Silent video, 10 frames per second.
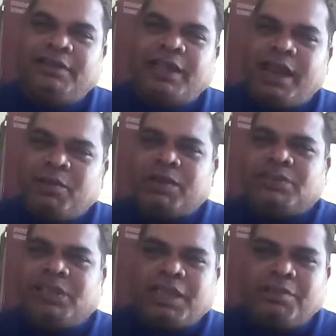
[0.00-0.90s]
And when
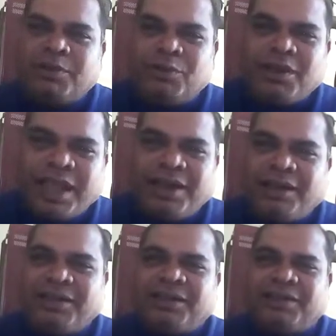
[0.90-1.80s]
she came into
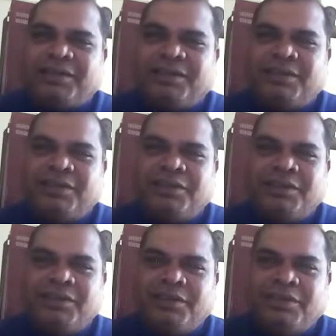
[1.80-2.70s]
reality,
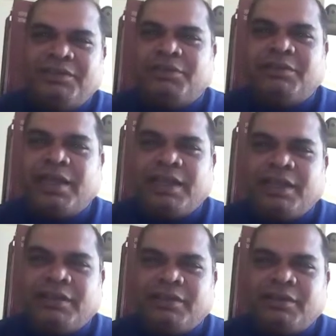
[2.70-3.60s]
she was
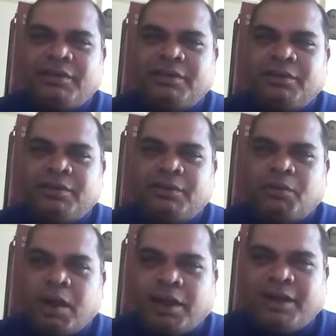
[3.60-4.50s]
like,
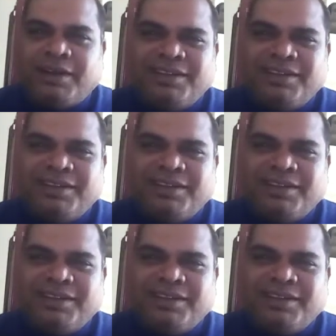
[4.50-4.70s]
what?